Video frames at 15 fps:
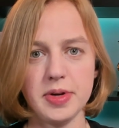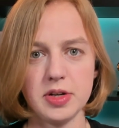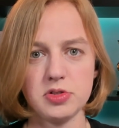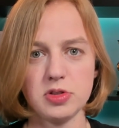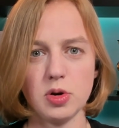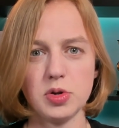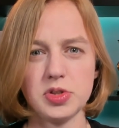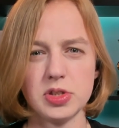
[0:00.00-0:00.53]

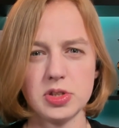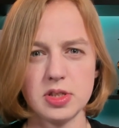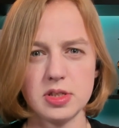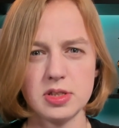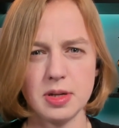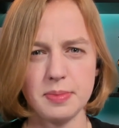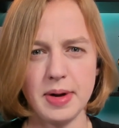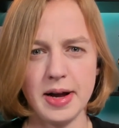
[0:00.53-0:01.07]
atrocious
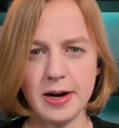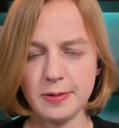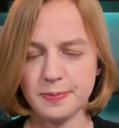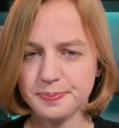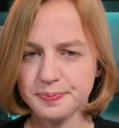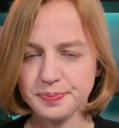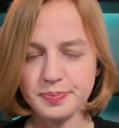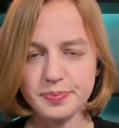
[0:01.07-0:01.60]
somehow.
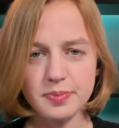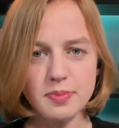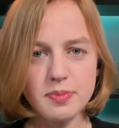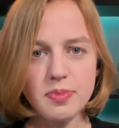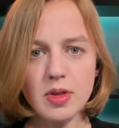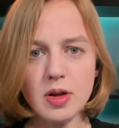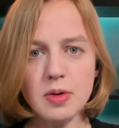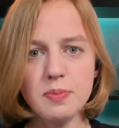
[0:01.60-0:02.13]

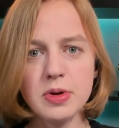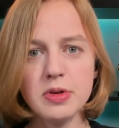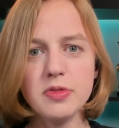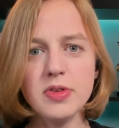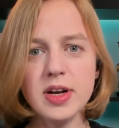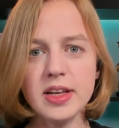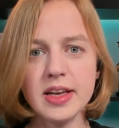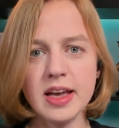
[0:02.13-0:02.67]
But
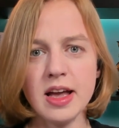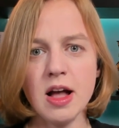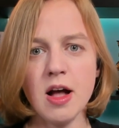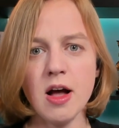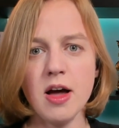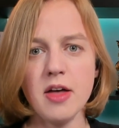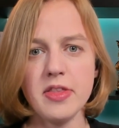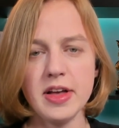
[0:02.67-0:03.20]
really,
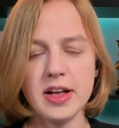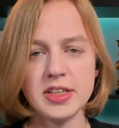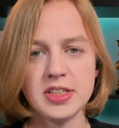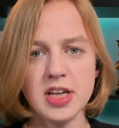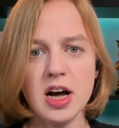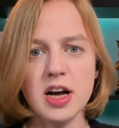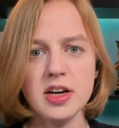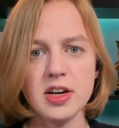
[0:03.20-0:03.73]
the
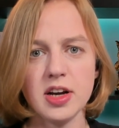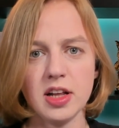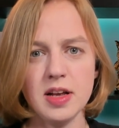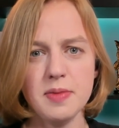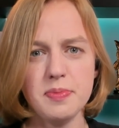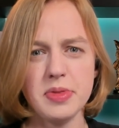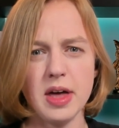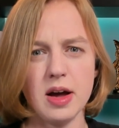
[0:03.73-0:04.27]
entire
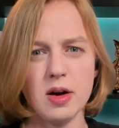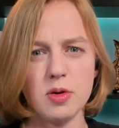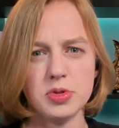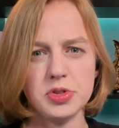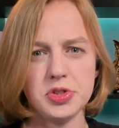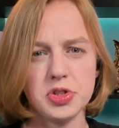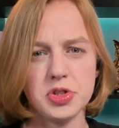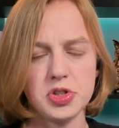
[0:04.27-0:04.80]
clip there
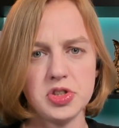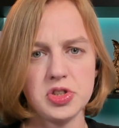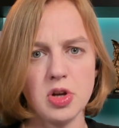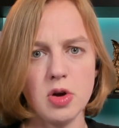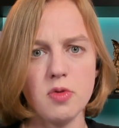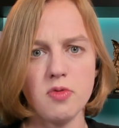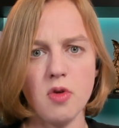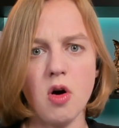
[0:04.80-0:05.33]
was just
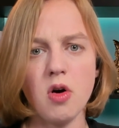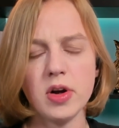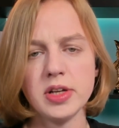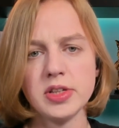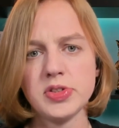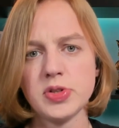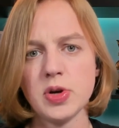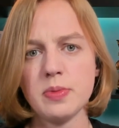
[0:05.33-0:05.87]
so wrong in
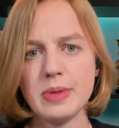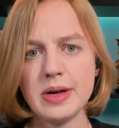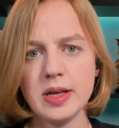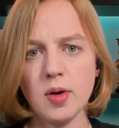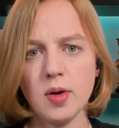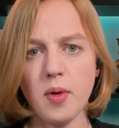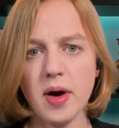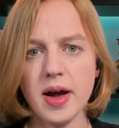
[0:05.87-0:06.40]
so
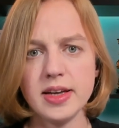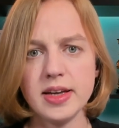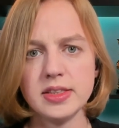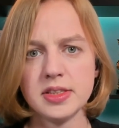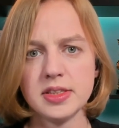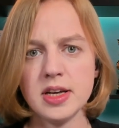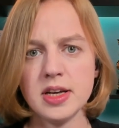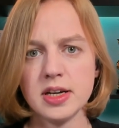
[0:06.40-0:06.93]
many
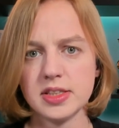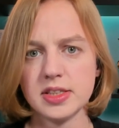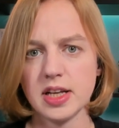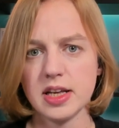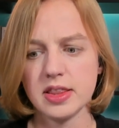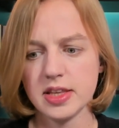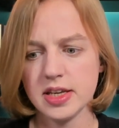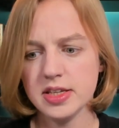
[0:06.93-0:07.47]
ways. Because,
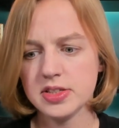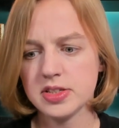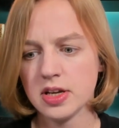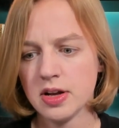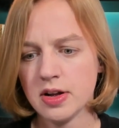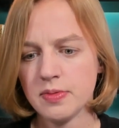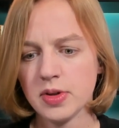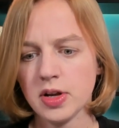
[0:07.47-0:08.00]
like, these
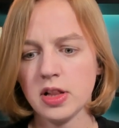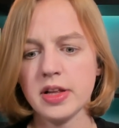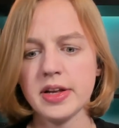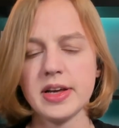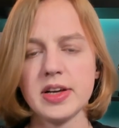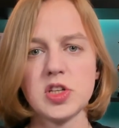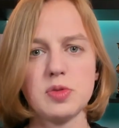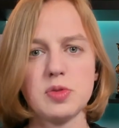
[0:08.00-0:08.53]

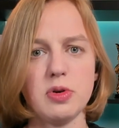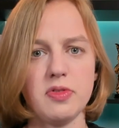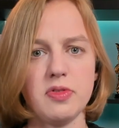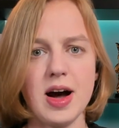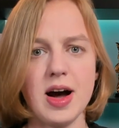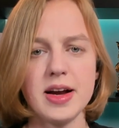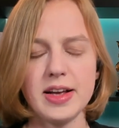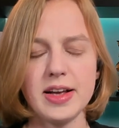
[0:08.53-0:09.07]
clinics
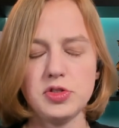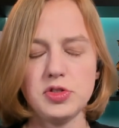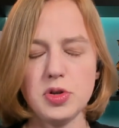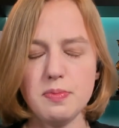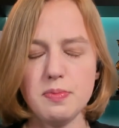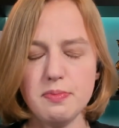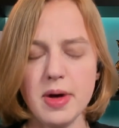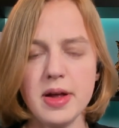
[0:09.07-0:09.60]
provide a
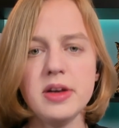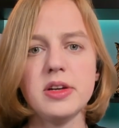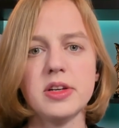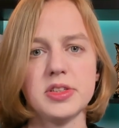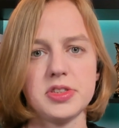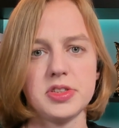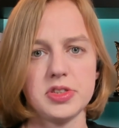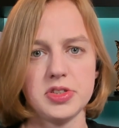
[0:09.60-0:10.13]

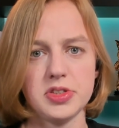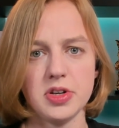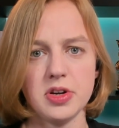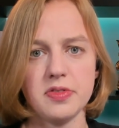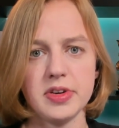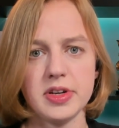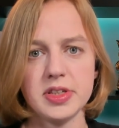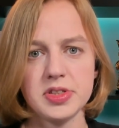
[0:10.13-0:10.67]
tremendous
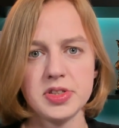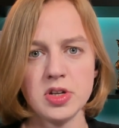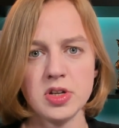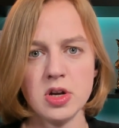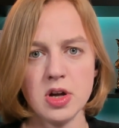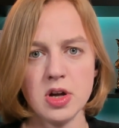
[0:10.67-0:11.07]
service